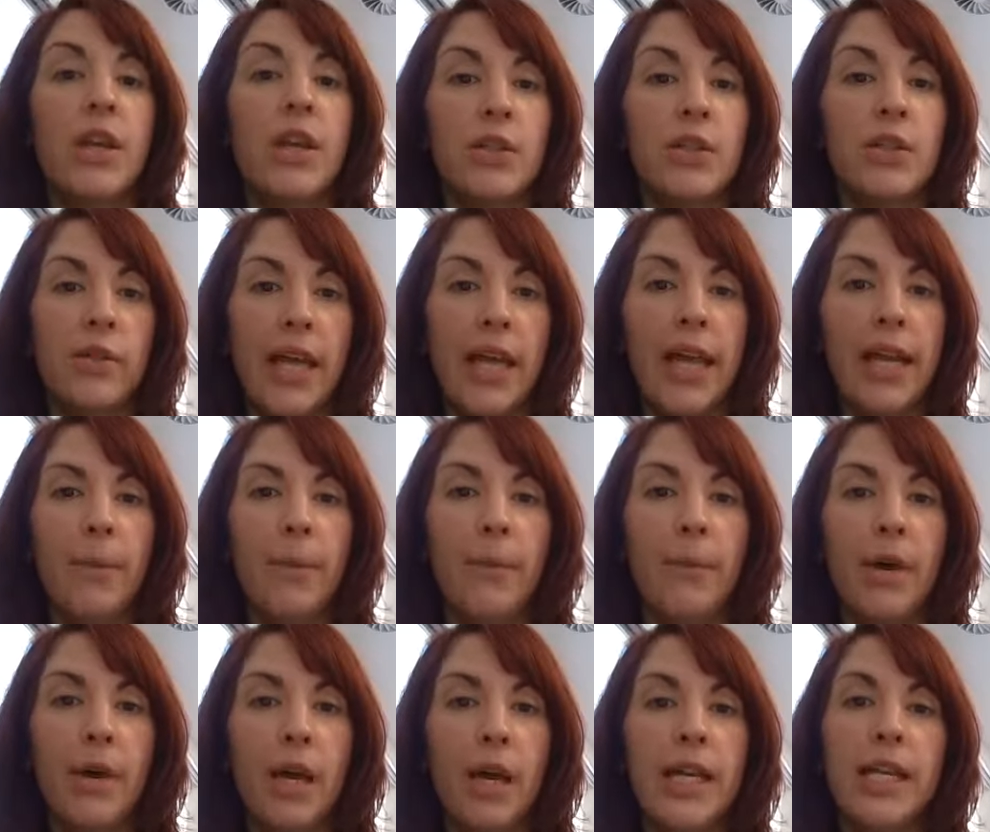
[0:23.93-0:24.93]
So that
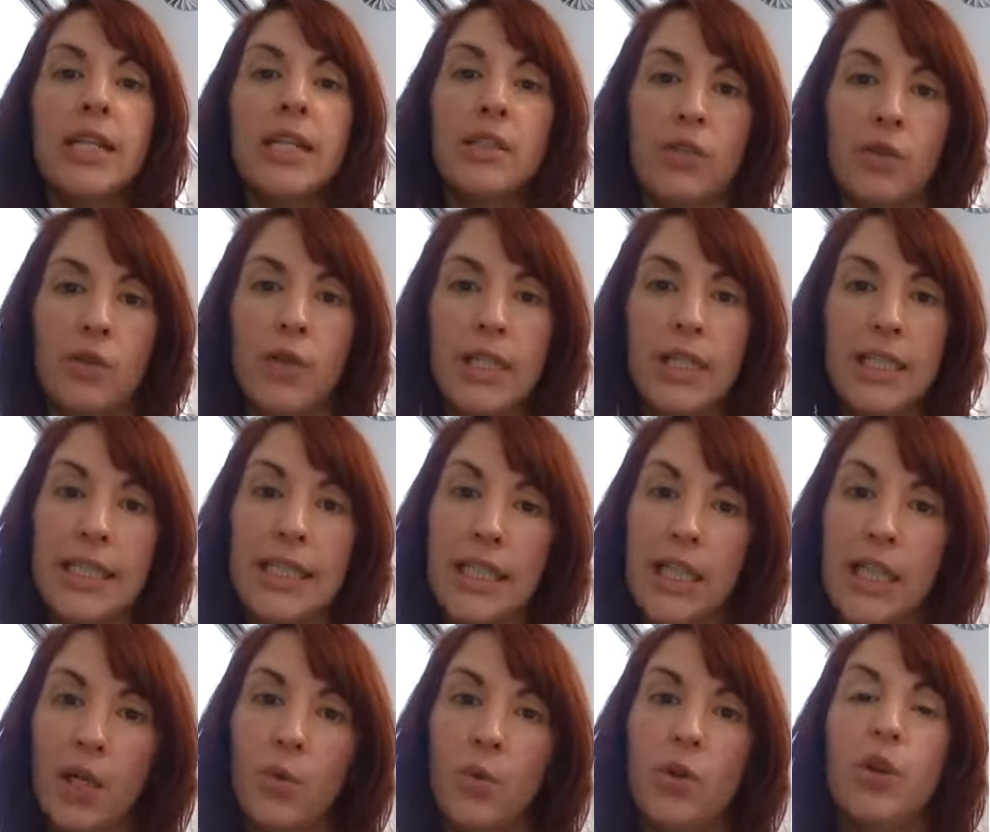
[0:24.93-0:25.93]
combined is going to
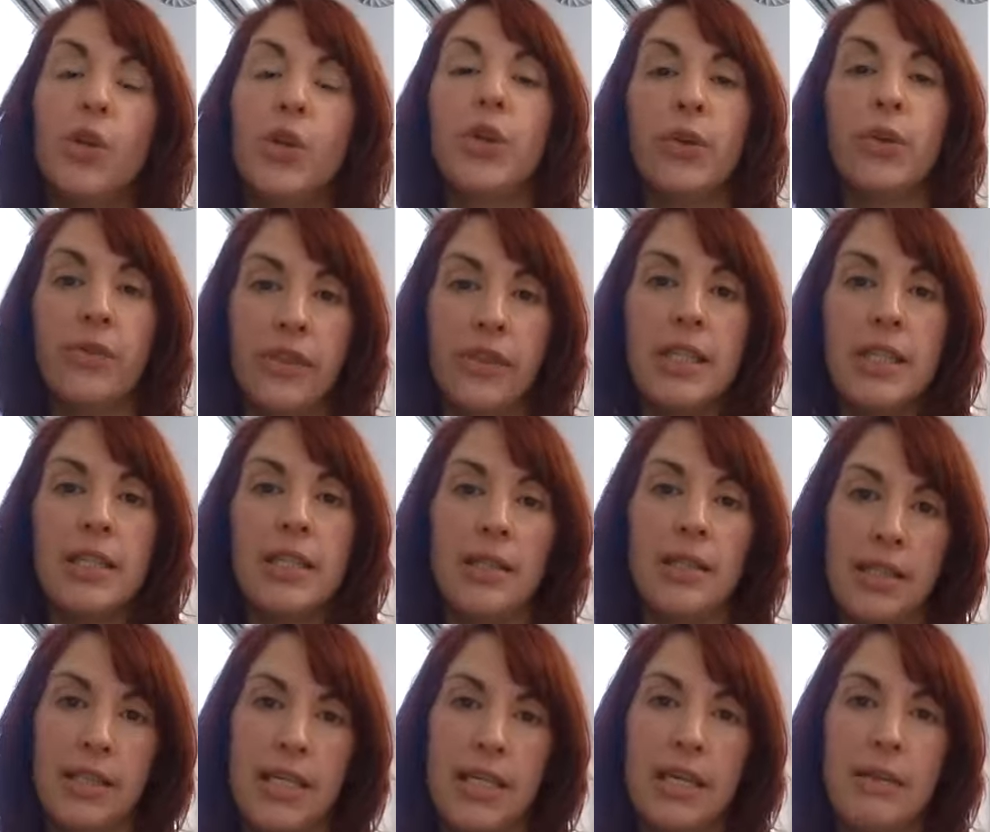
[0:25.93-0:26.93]
equal your
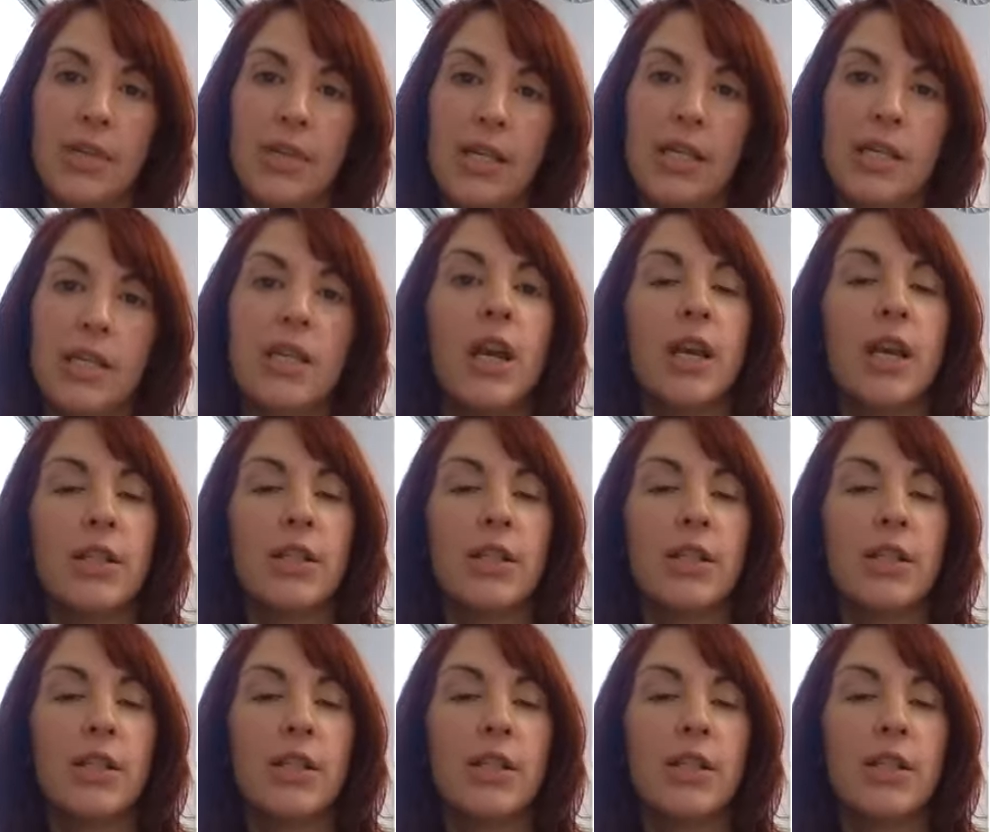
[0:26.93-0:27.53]
thesis statement.